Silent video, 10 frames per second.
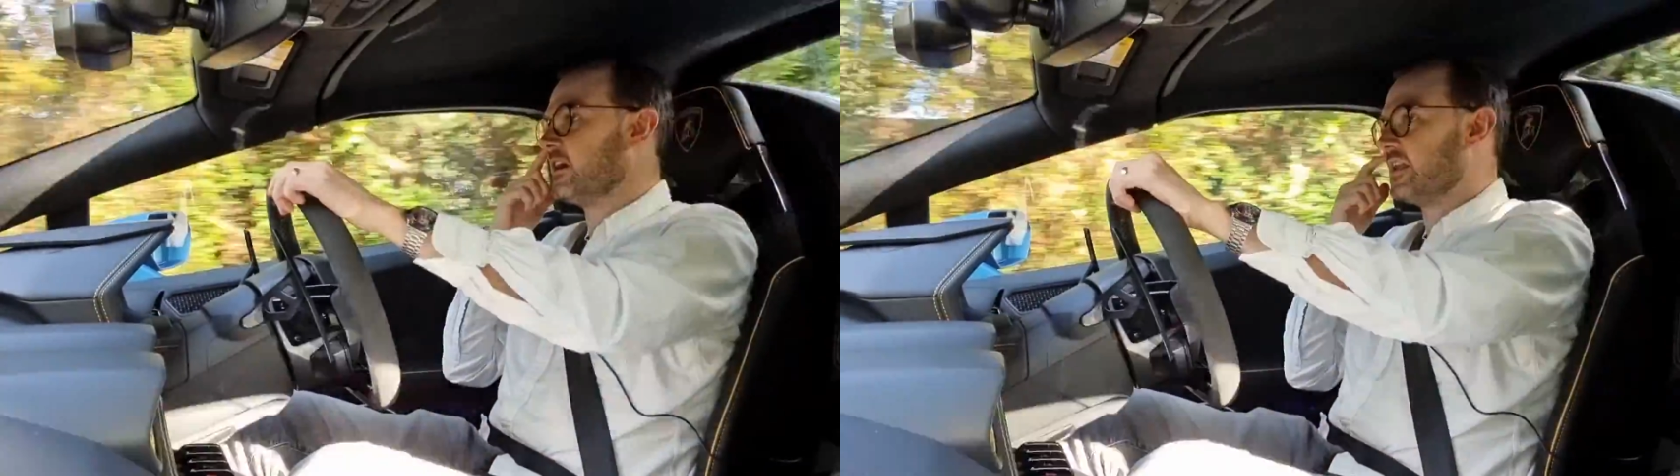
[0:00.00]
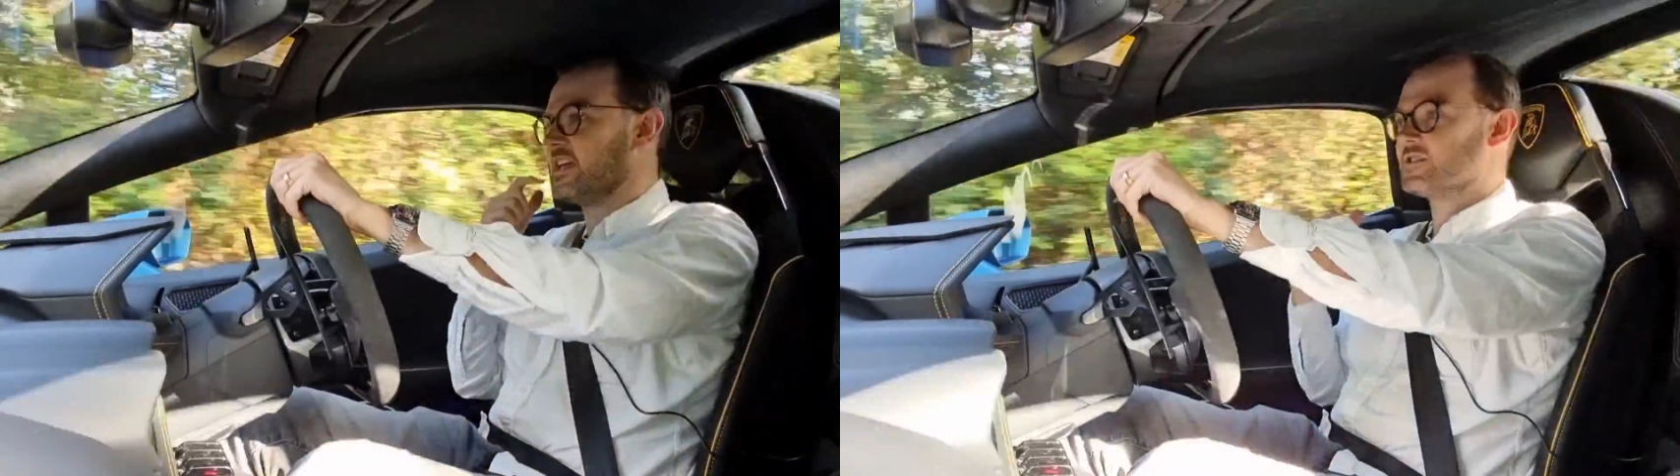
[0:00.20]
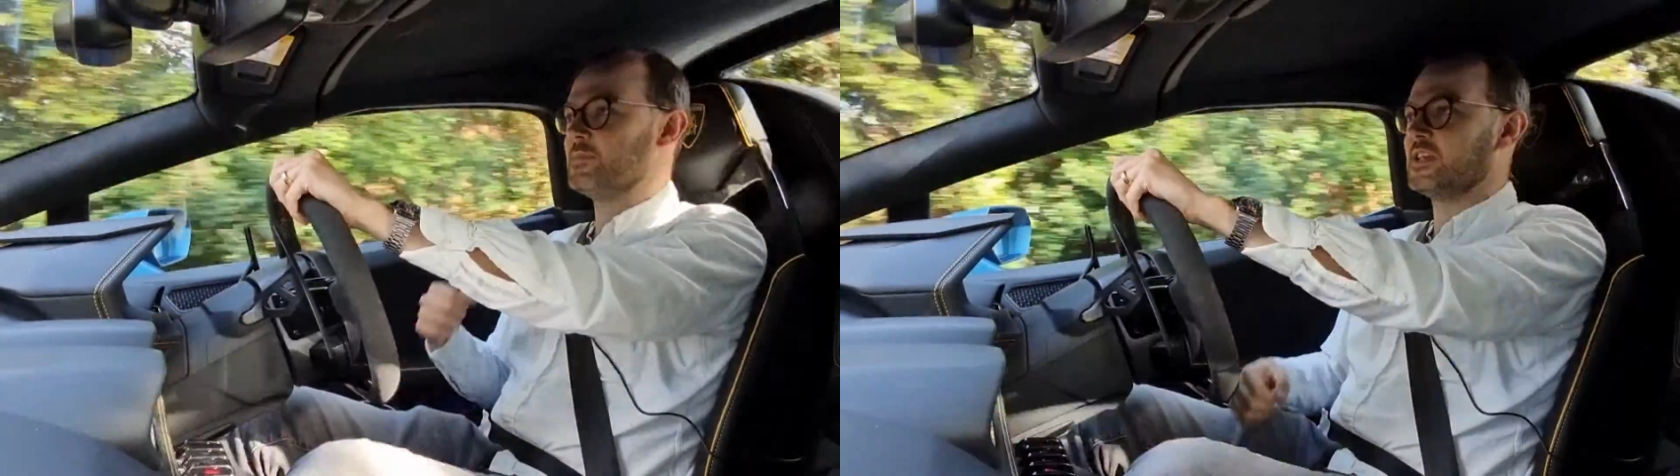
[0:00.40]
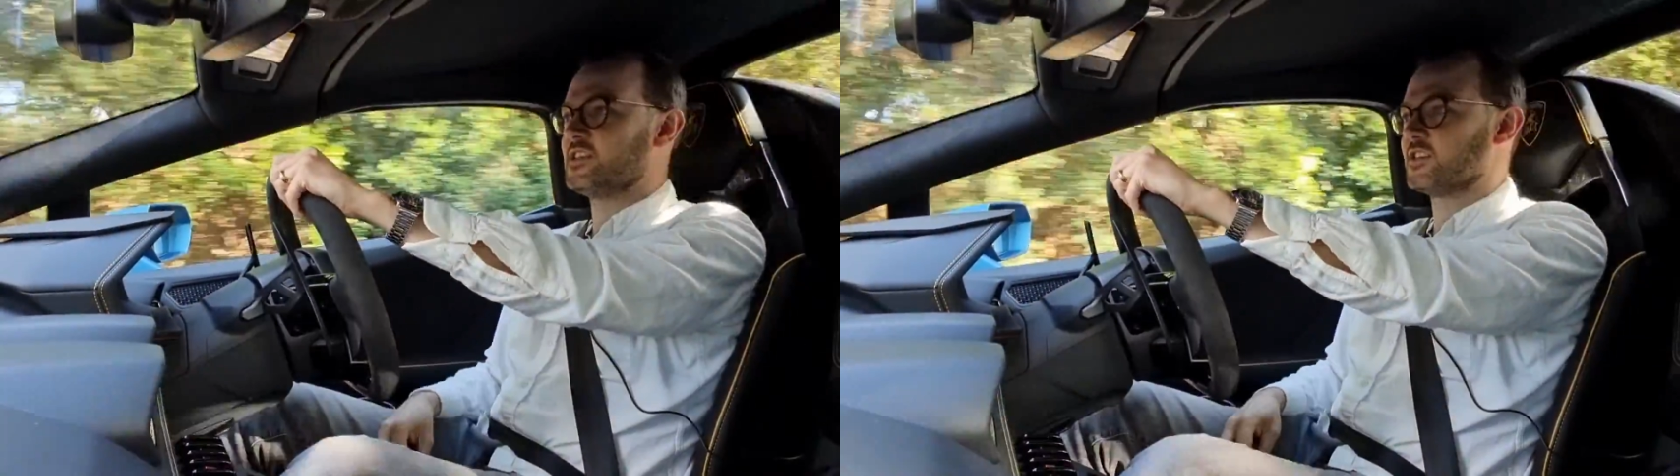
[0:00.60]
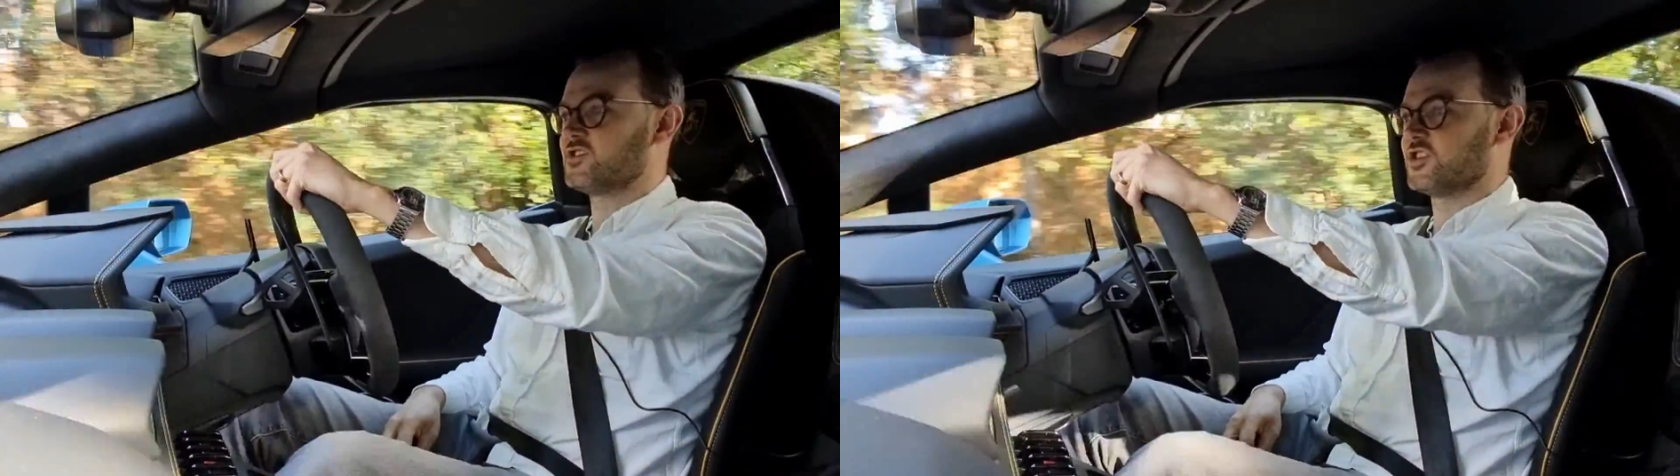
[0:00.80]
like this, I mean, it
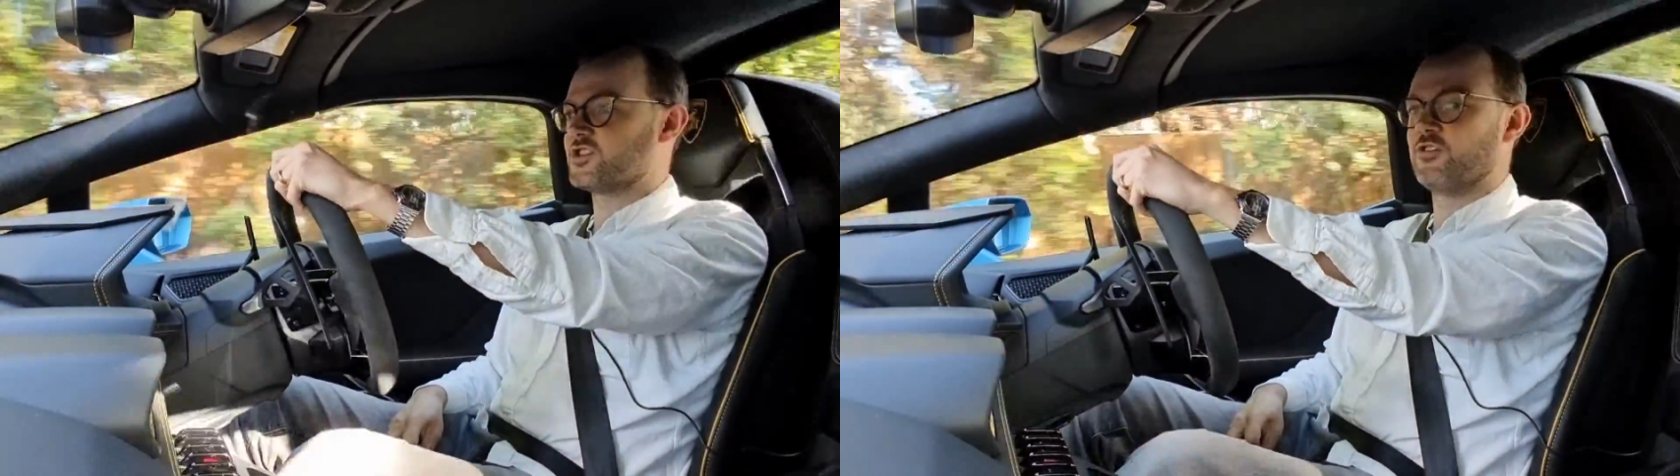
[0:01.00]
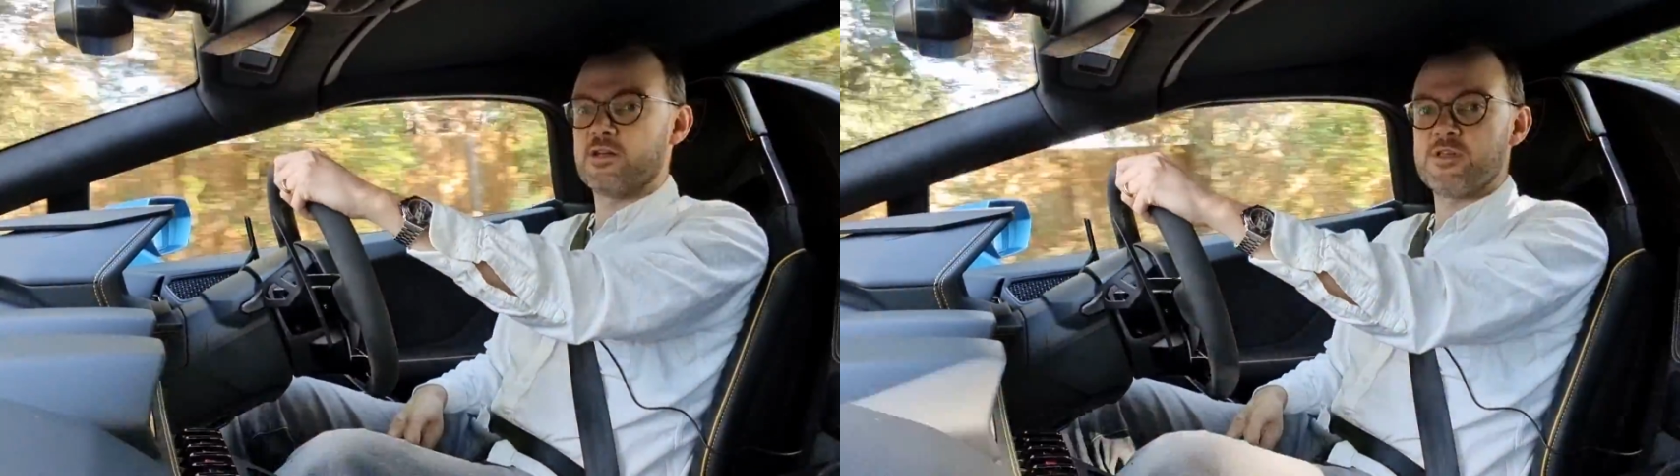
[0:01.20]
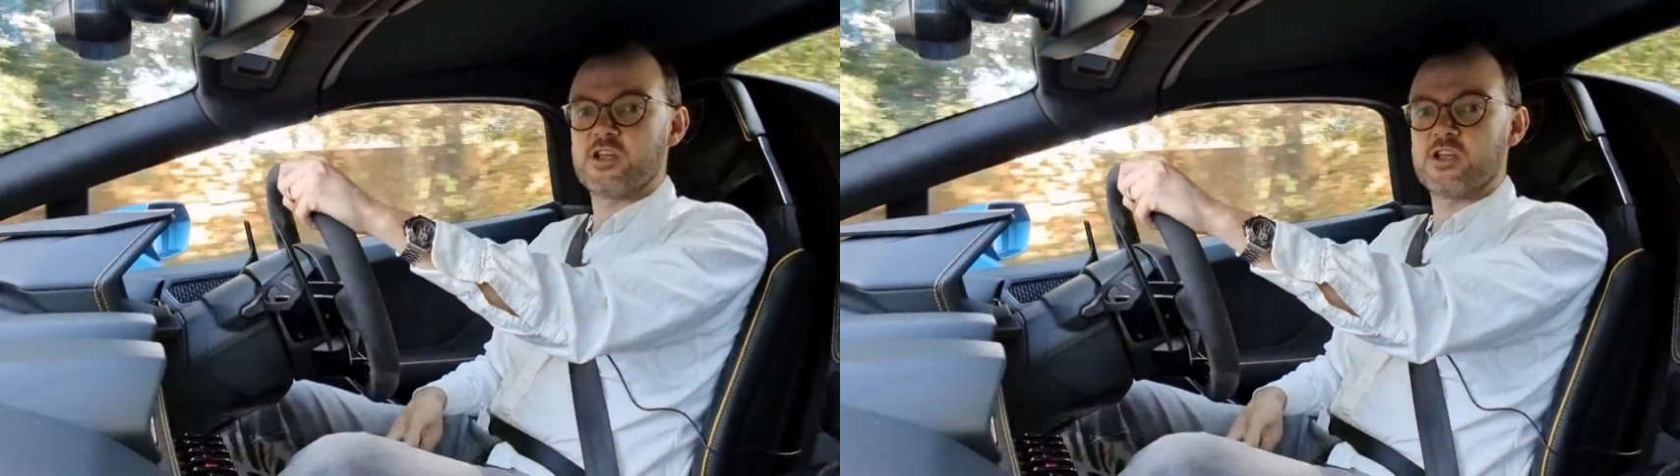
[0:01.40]
does just grip.